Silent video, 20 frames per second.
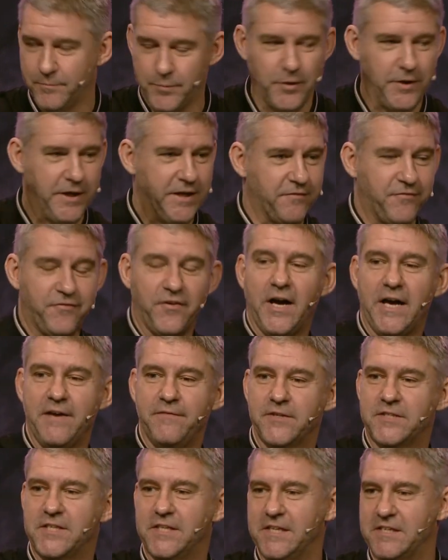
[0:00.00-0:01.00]
put in a
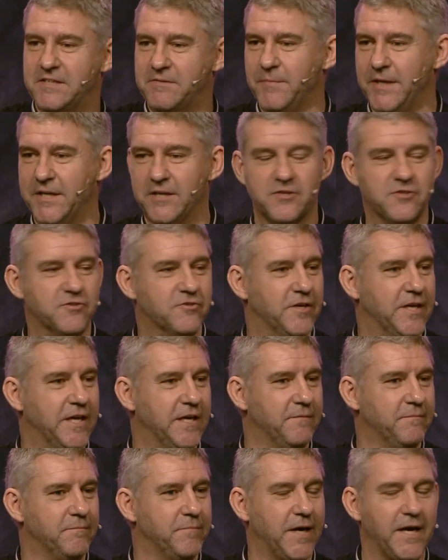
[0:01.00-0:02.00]
fiver to this ministry
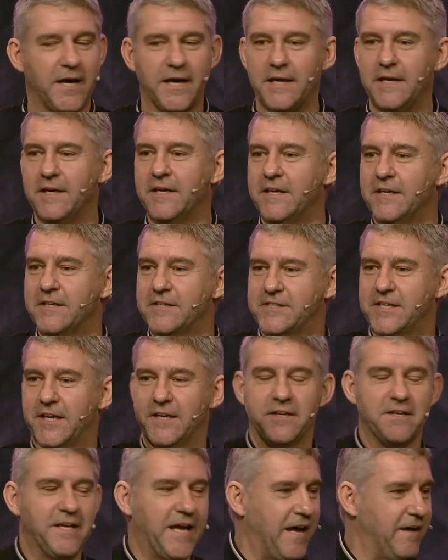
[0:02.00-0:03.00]
and by
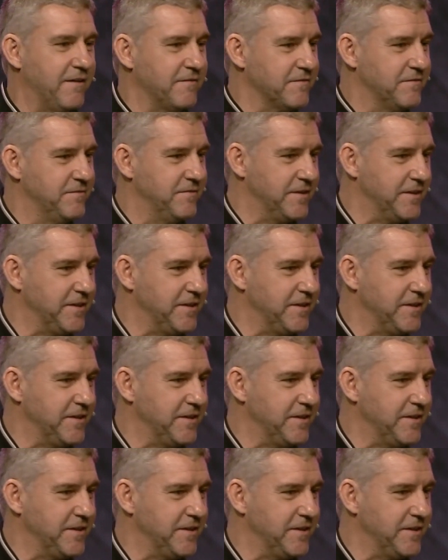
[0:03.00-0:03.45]
sundown,